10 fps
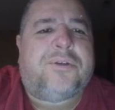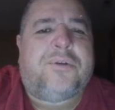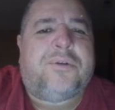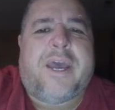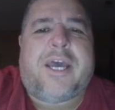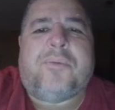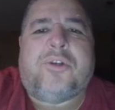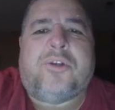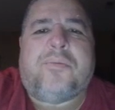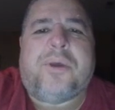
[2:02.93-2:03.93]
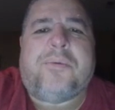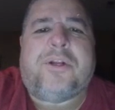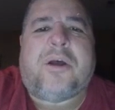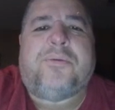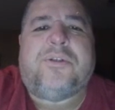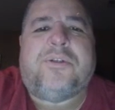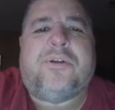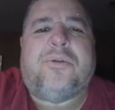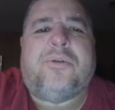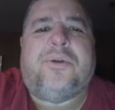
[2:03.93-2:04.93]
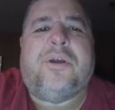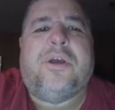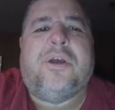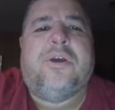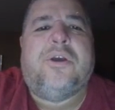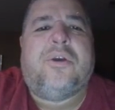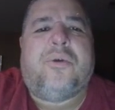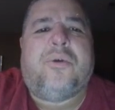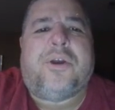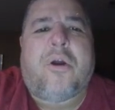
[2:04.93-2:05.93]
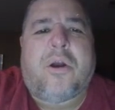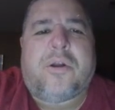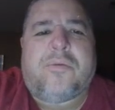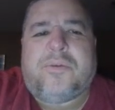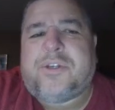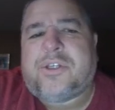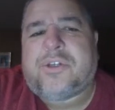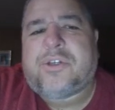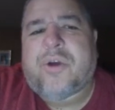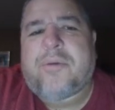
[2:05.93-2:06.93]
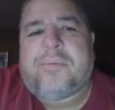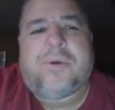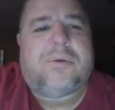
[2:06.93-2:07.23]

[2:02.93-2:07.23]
you to add multiple payment options, including credit card, which is Stripe,